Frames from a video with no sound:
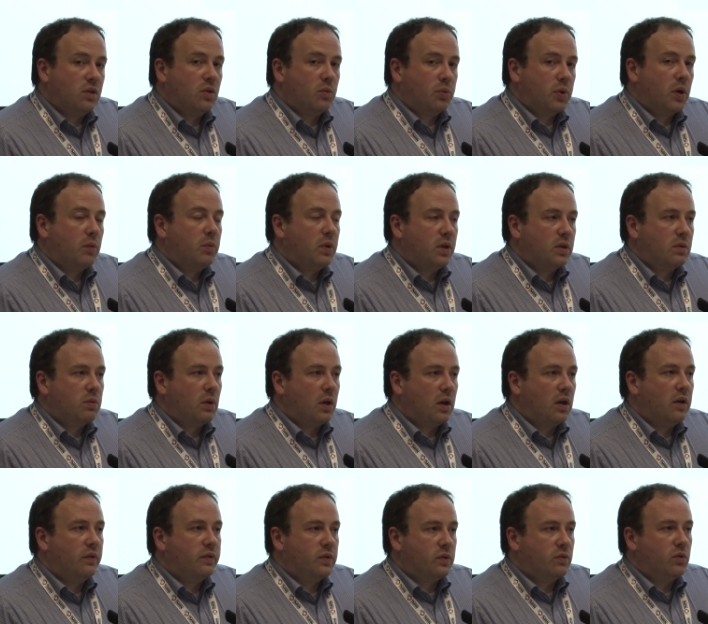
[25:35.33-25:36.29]
You're probably as well
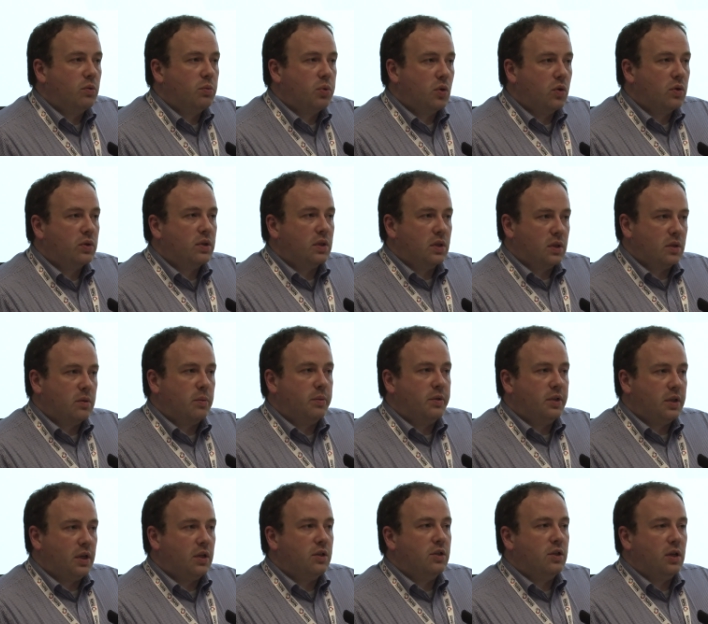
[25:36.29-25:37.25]
off to report it as a
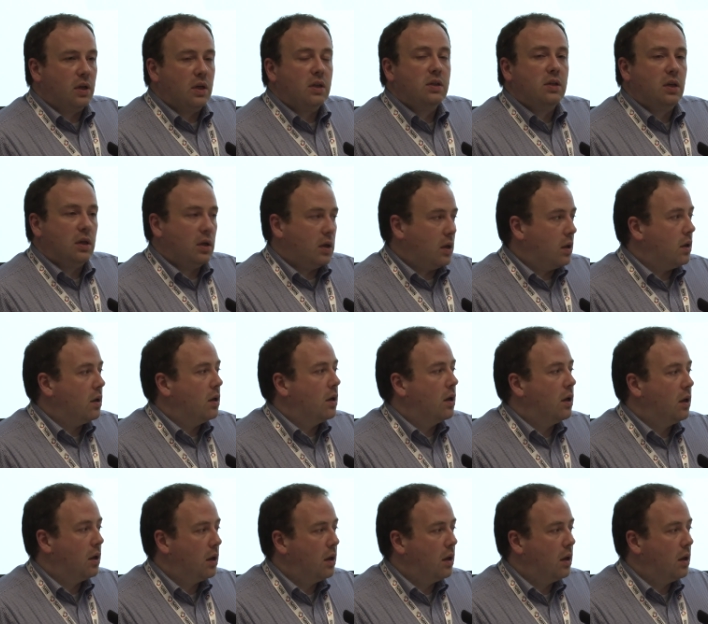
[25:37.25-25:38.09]
potential SAE.